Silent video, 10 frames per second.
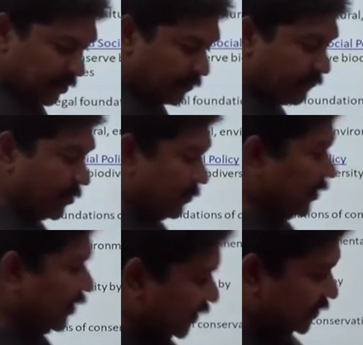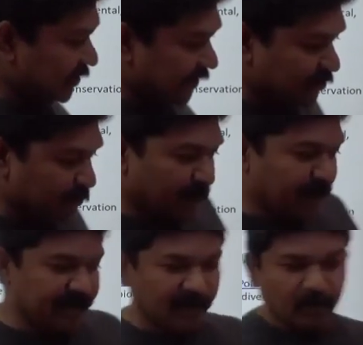for me it is an
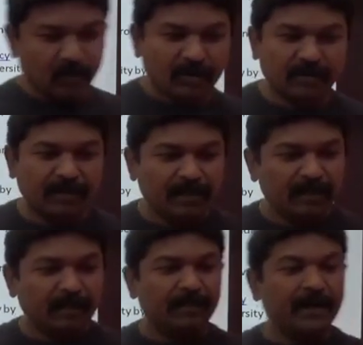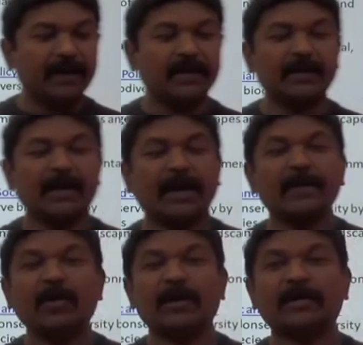experimental mode, but I
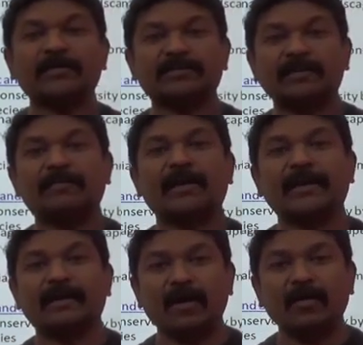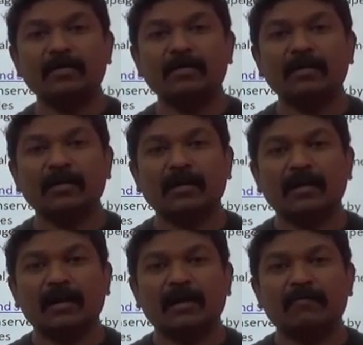got accustomed right now.
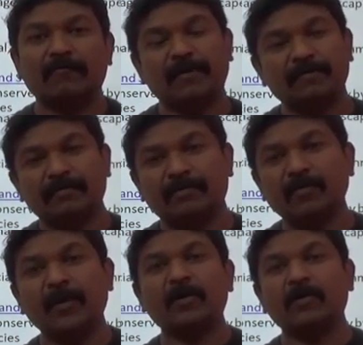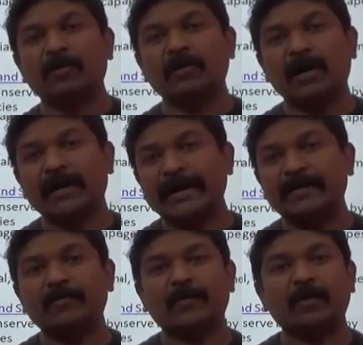From tomorrow,
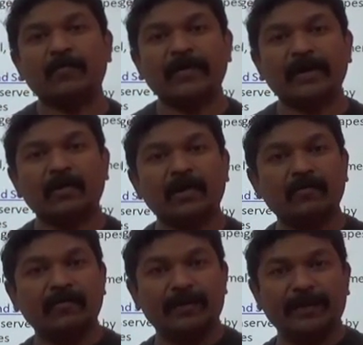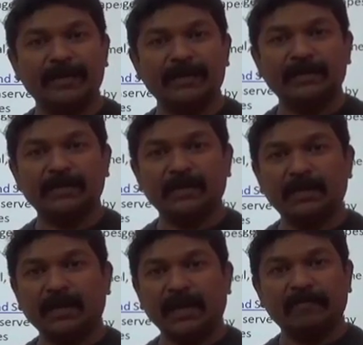again tomorrow 5 o'clock we will be
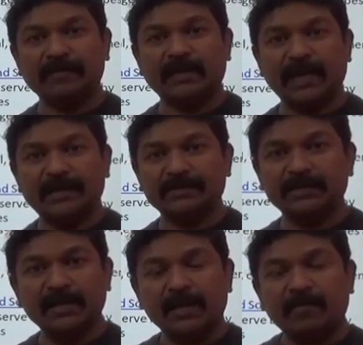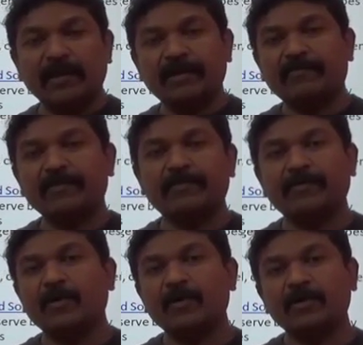having the class. Right from
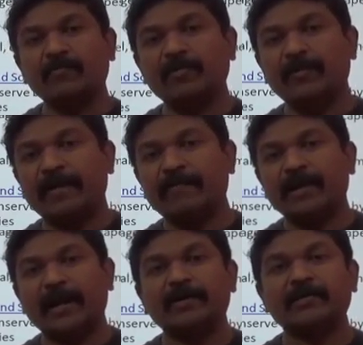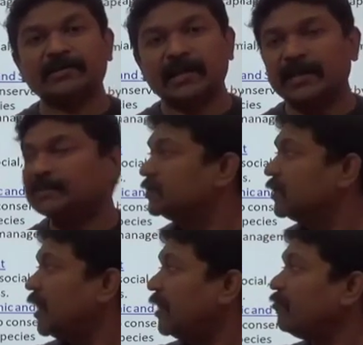tomorrow we will be having continuous class
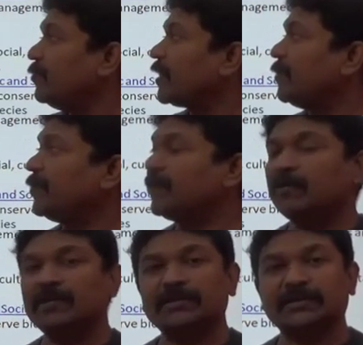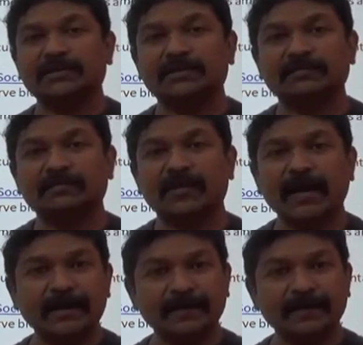and we will be completing all these things. Right?